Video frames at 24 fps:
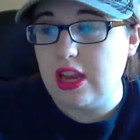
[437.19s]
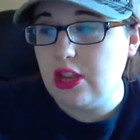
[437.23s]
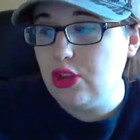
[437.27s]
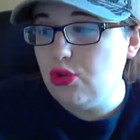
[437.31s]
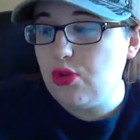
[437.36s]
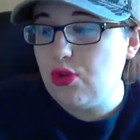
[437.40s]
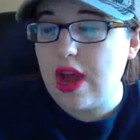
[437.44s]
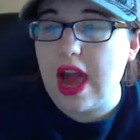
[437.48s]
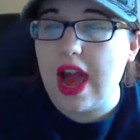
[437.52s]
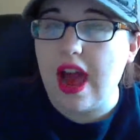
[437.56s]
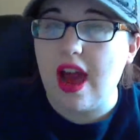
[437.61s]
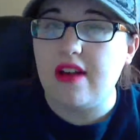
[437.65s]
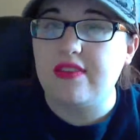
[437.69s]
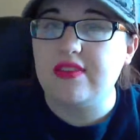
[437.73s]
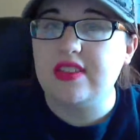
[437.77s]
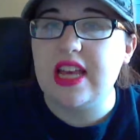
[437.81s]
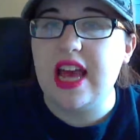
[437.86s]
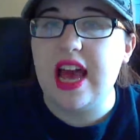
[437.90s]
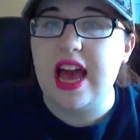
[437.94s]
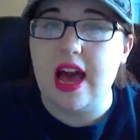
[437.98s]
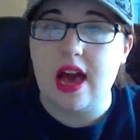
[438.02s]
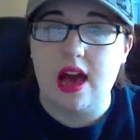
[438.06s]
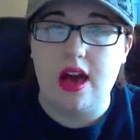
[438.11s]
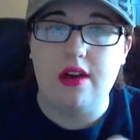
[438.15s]
and you have to
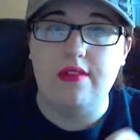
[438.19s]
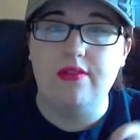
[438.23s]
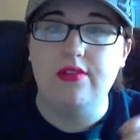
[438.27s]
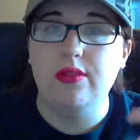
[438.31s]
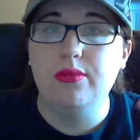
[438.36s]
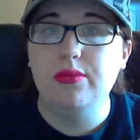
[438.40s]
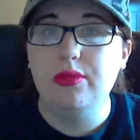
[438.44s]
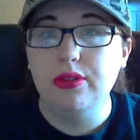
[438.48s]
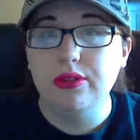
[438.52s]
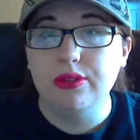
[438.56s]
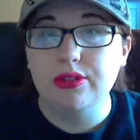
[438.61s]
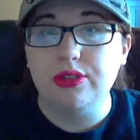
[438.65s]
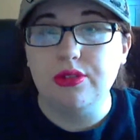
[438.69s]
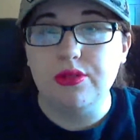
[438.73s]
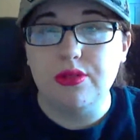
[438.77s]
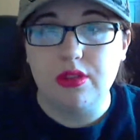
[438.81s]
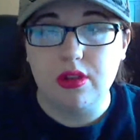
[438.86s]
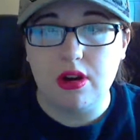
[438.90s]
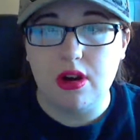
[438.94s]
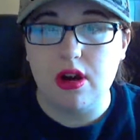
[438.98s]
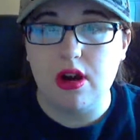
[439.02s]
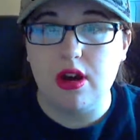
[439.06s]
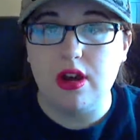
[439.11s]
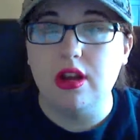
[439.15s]
have the Bluetooth
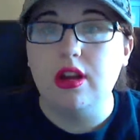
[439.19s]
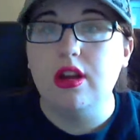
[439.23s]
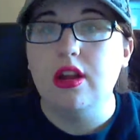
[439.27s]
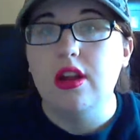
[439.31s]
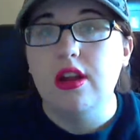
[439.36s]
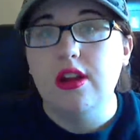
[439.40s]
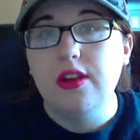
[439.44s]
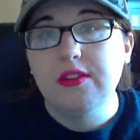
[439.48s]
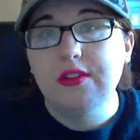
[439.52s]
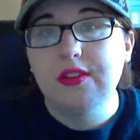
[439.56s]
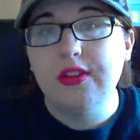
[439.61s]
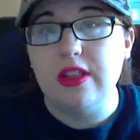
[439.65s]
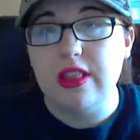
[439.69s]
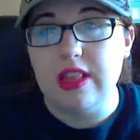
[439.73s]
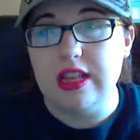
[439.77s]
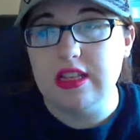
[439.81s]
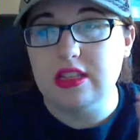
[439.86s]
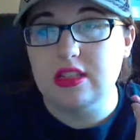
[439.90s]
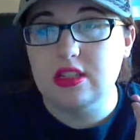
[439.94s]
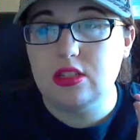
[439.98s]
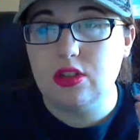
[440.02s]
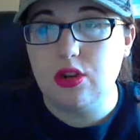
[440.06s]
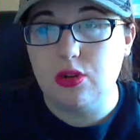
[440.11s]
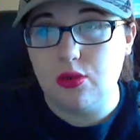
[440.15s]
on for
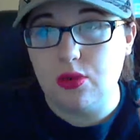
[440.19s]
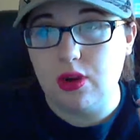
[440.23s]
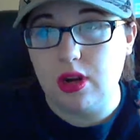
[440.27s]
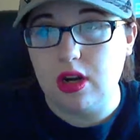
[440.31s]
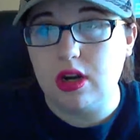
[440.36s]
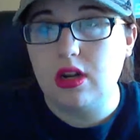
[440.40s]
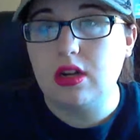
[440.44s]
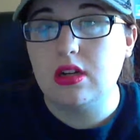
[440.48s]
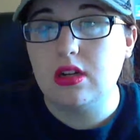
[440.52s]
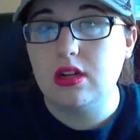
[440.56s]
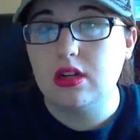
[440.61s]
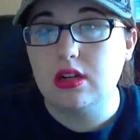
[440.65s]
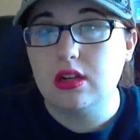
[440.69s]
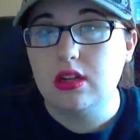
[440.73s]
this to work.